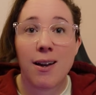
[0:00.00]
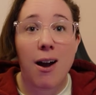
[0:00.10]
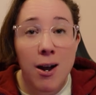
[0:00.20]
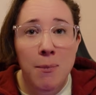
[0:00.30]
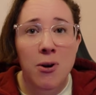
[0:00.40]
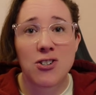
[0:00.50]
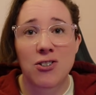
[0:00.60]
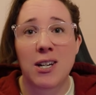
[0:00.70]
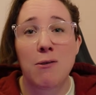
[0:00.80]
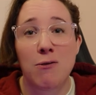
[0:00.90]
I might
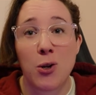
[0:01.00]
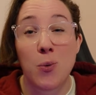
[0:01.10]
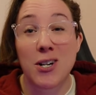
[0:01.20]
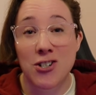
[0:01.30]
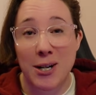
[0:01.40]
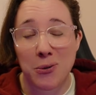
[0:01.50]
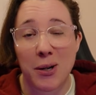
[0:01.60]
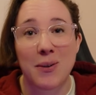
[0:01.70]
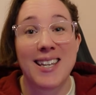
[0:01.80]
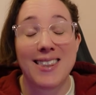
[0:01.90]
just give you a shout
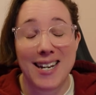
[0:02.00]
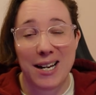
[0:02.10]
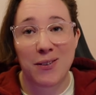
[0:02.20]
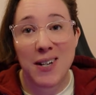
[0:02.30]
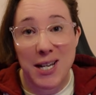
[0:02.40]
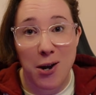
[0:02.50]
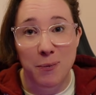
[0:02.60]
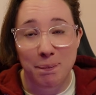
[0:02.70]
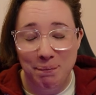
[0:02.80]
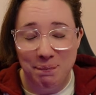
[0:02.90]
out in the next video.
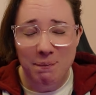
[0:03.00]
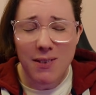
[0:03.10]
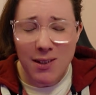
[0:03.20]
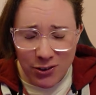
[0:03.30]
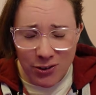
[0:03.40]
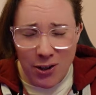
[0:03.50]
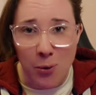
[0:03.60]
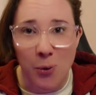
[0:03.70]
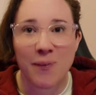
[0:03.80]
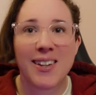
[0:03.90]

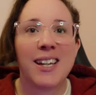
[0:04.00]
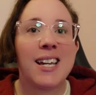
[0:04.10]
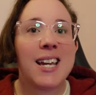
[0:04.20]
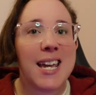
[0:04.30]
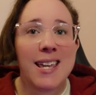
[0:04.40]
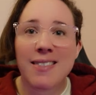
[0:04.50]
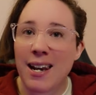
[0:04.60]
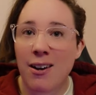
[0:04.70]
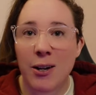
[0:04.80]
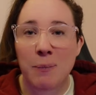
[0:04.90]
So Hit that
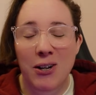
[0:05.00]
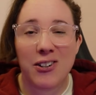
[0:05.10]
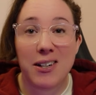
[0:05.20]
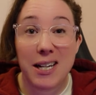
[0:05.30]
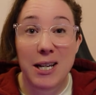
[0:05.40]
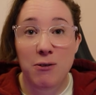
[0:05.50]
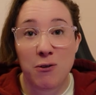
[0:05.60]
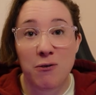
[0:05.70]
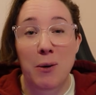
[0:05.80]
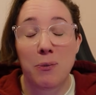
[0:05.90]
like button if you
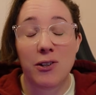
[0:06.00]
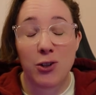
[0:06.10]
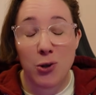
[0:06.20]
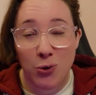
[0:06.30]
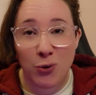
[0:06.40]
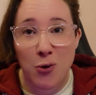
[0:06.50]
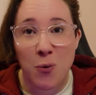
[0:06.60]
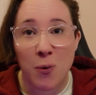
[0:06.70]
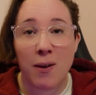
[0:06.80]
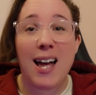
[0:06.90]
found this
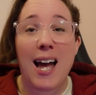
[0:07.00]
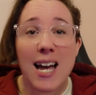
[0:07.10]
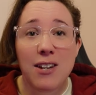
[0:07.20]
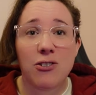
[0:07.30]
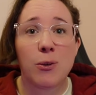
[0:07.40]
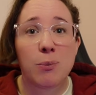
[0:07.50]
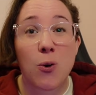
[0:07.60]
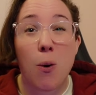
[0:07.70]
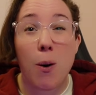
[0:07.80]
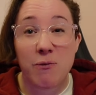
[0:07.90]
useful, and
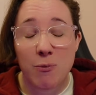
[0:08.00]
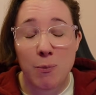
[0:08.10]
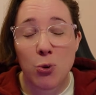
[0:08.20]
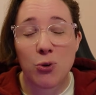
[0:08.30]
subscribe for more